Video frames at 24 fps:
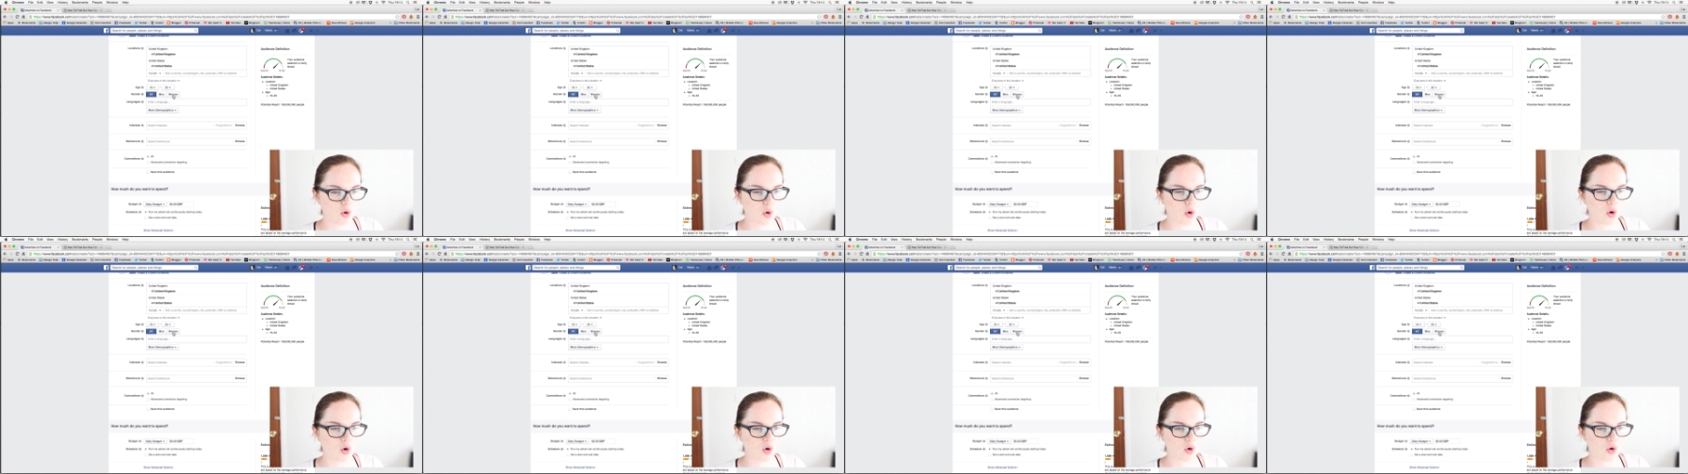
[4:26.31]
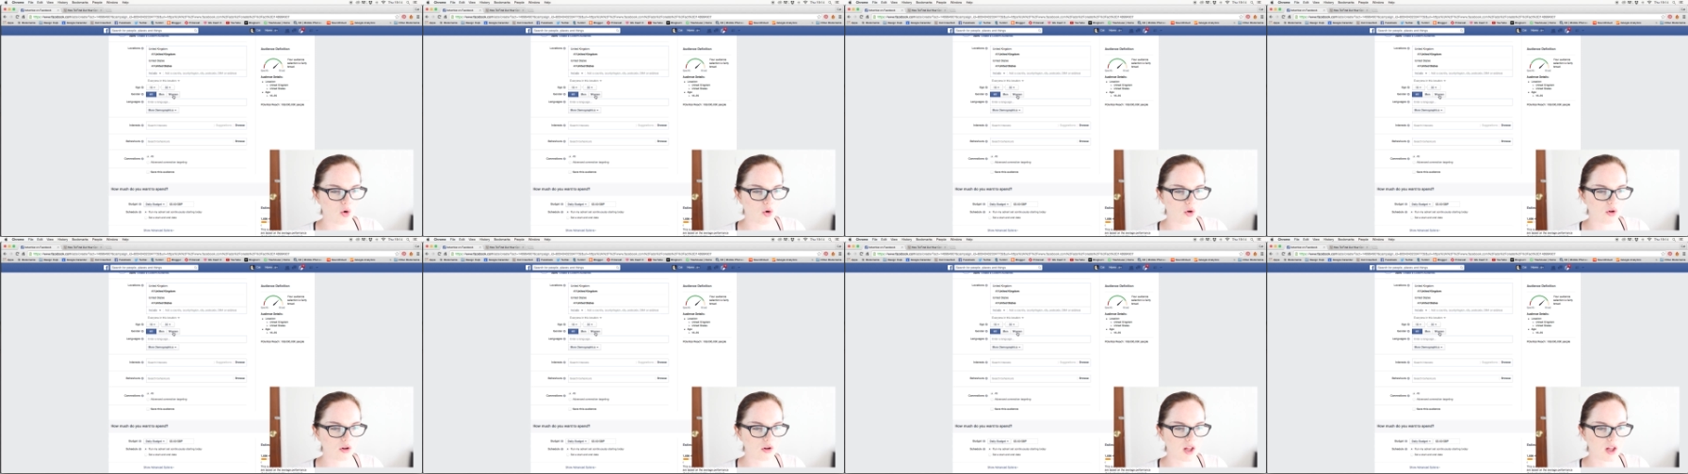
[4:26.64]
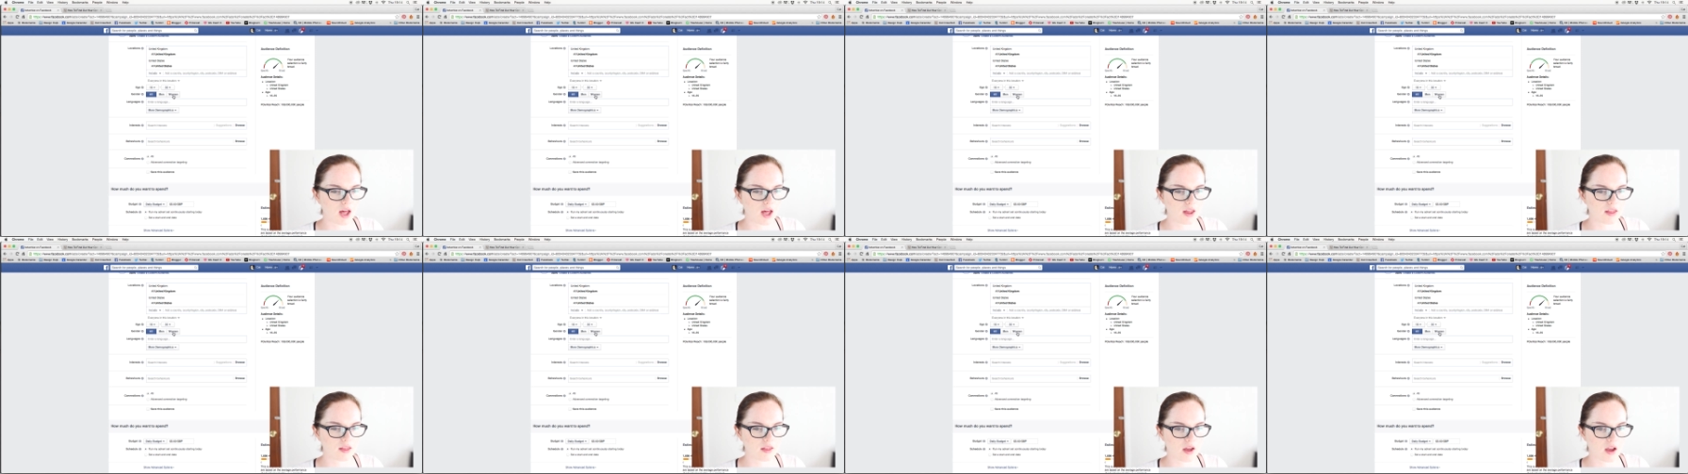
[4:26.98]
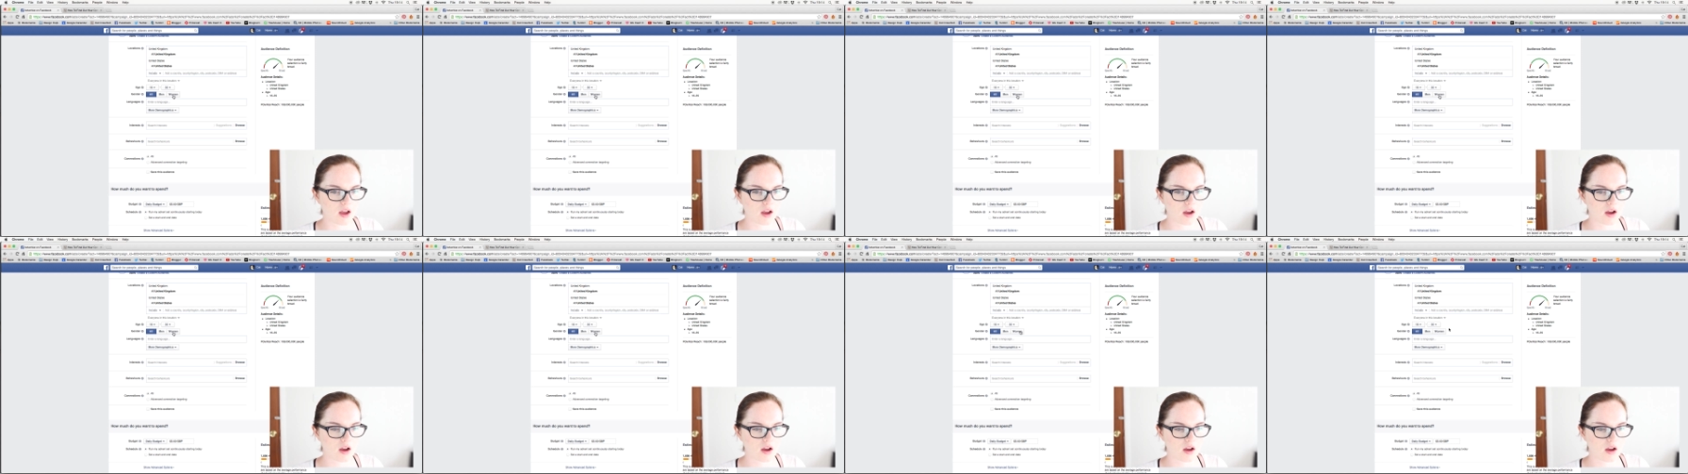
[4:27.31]
all, I
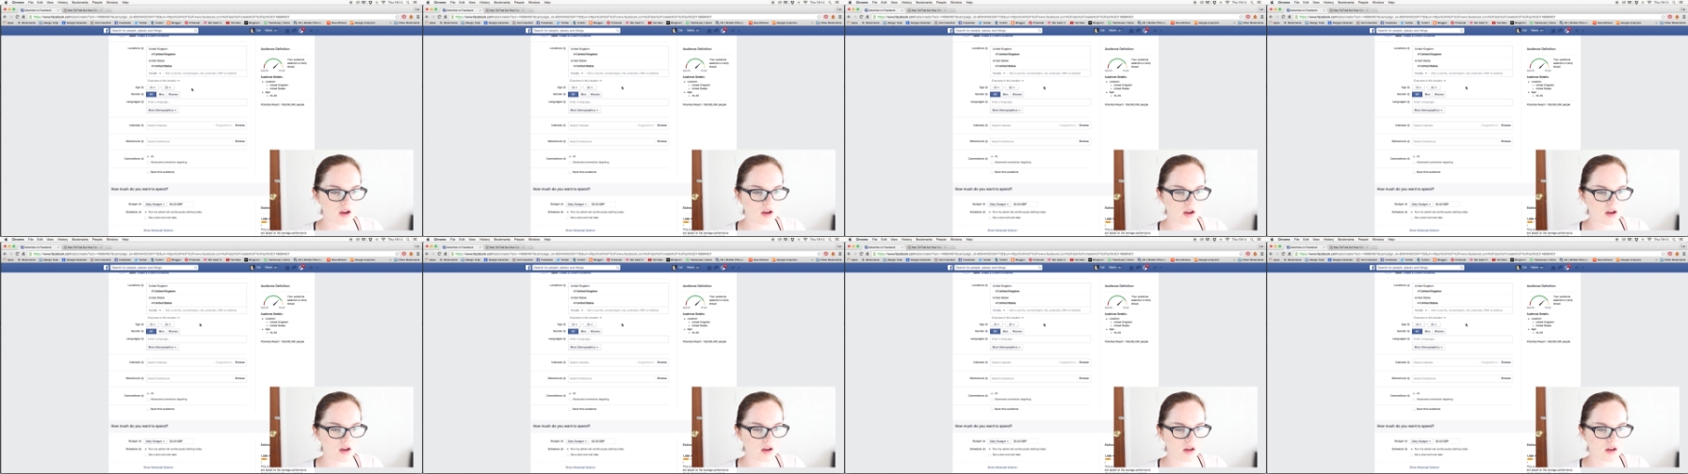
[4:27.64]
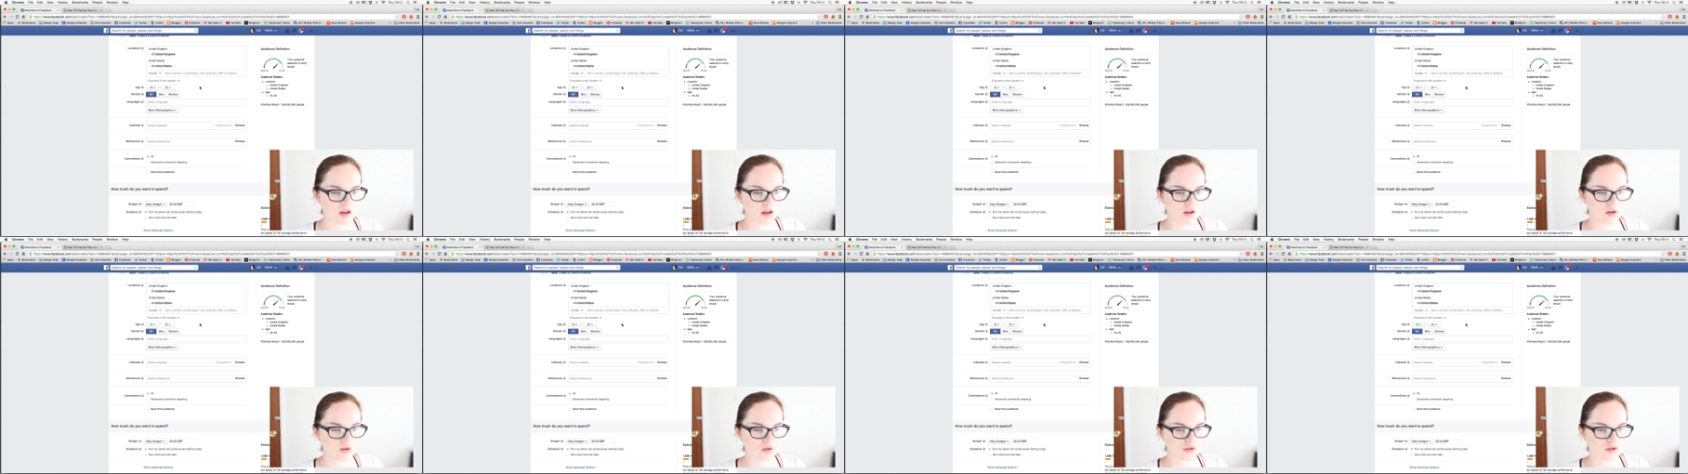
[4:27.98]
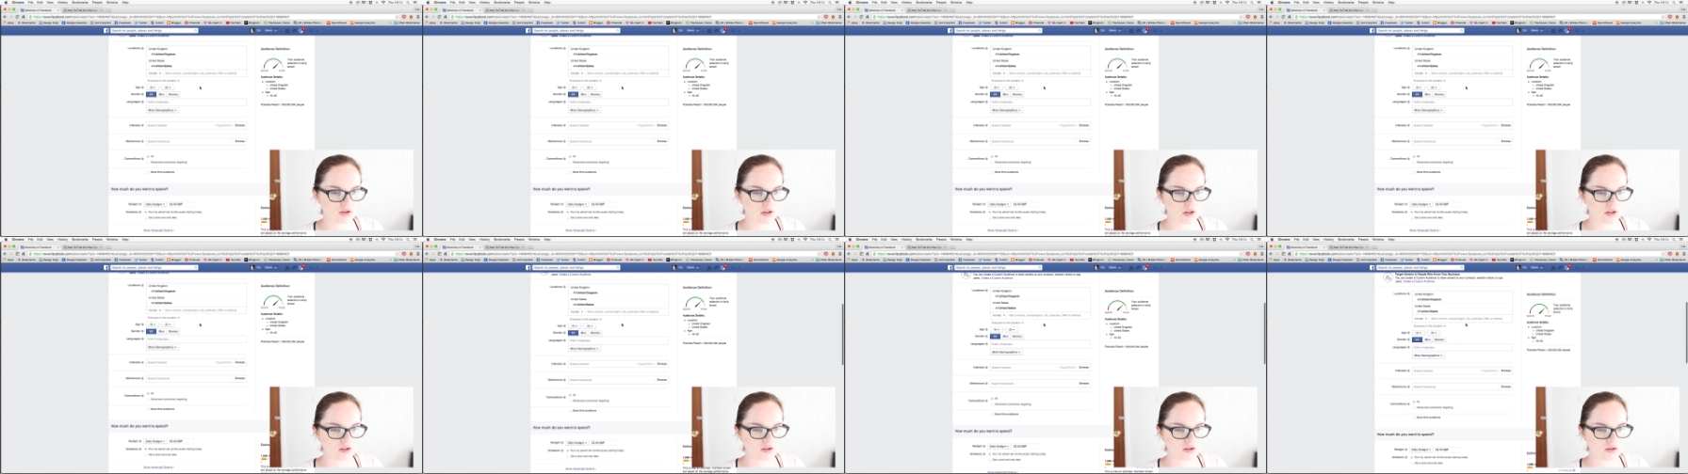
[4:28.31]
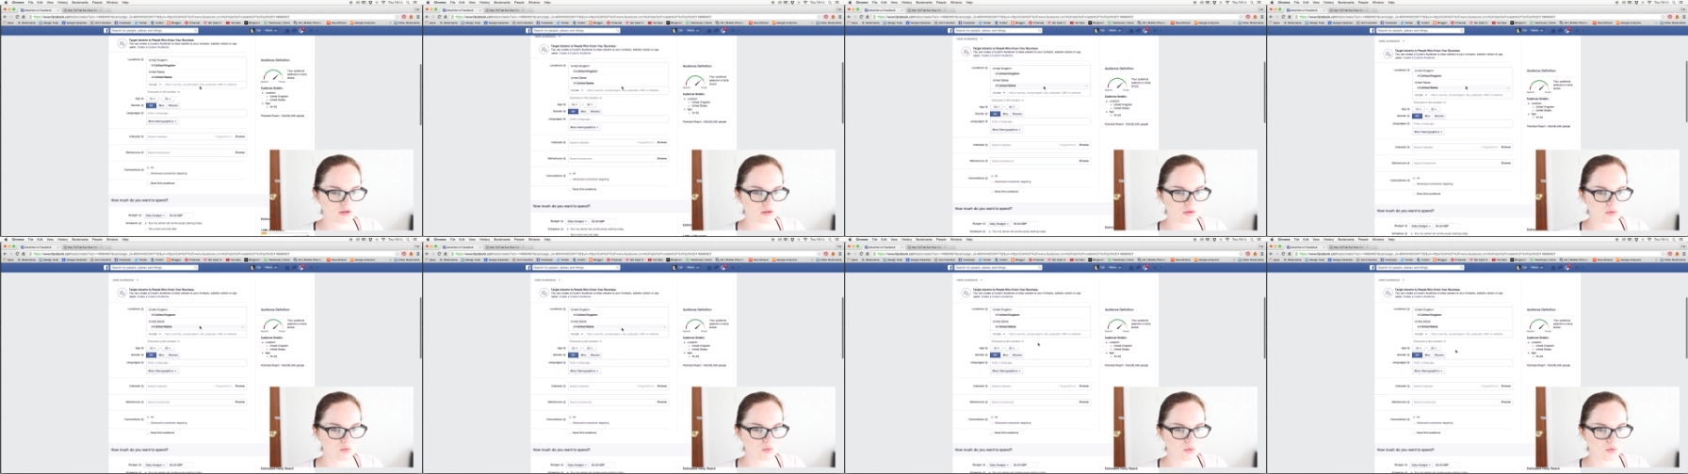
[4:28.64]
think. Or should I
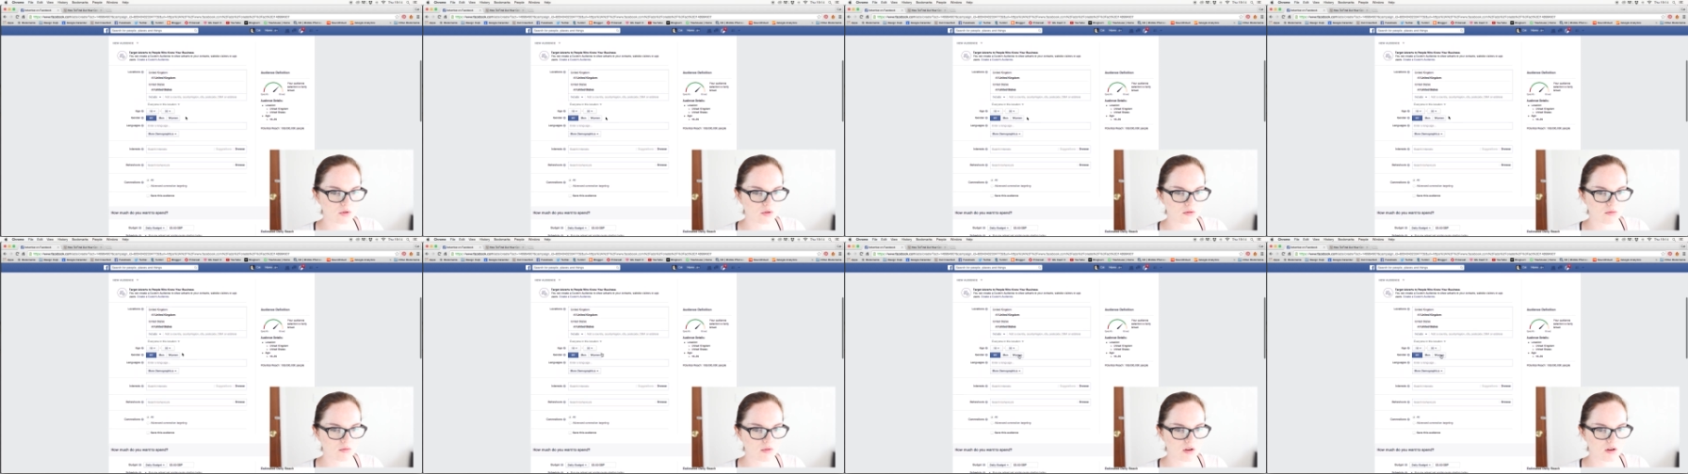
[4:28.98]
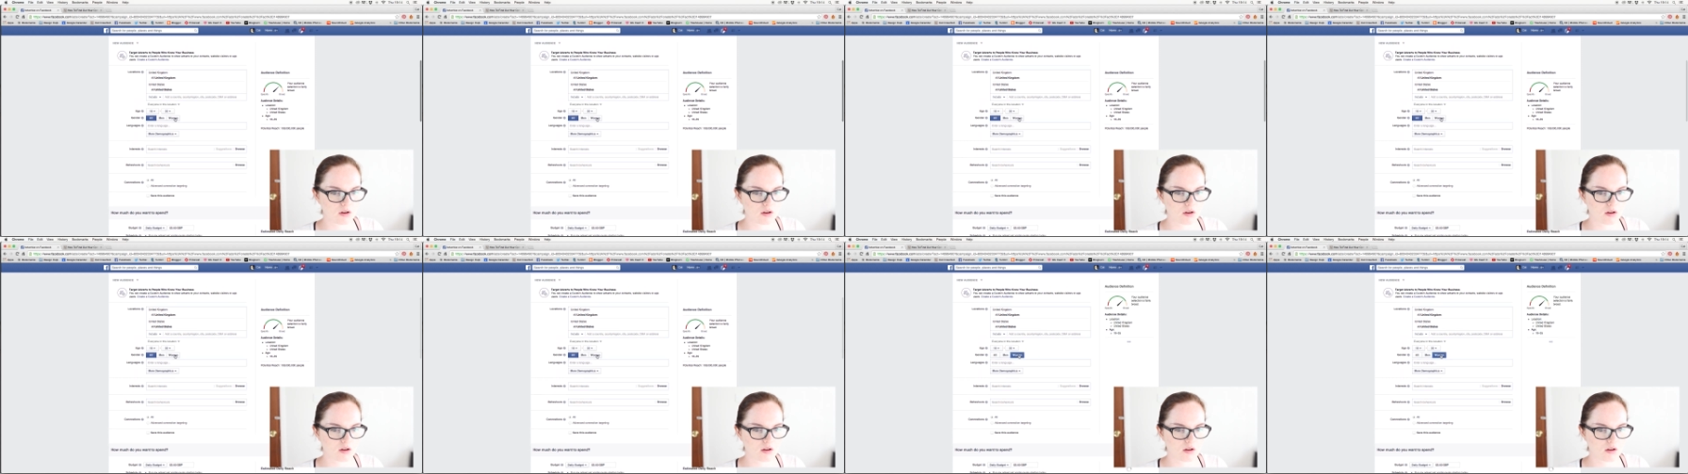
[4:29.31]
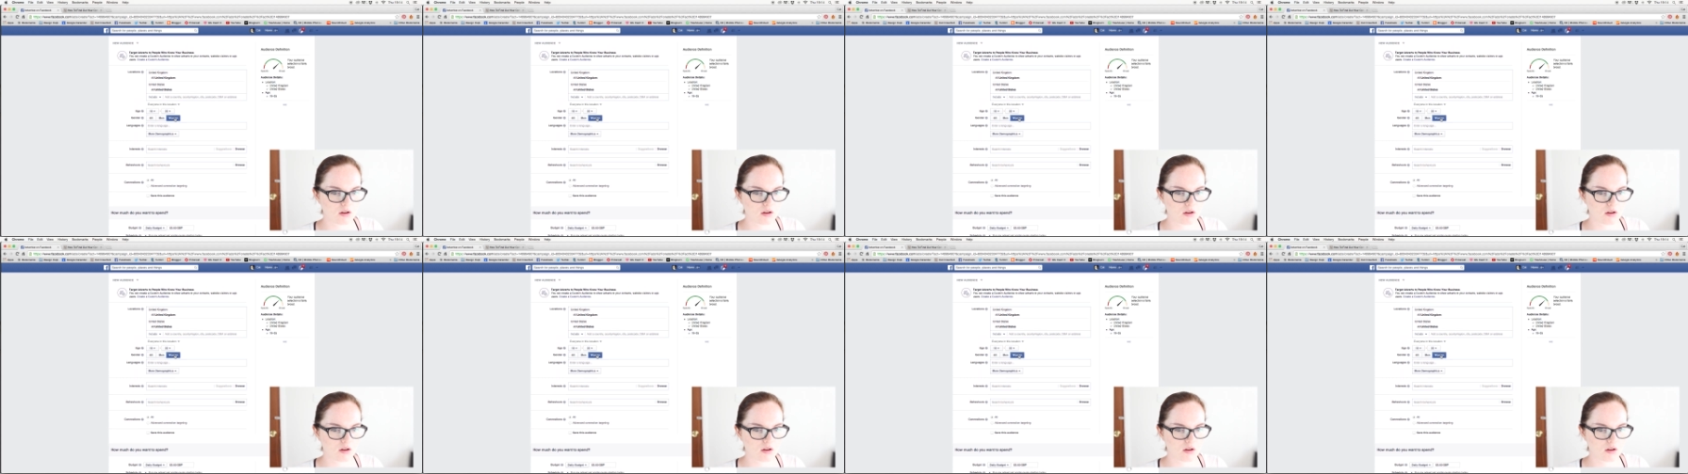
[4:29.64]
choose women?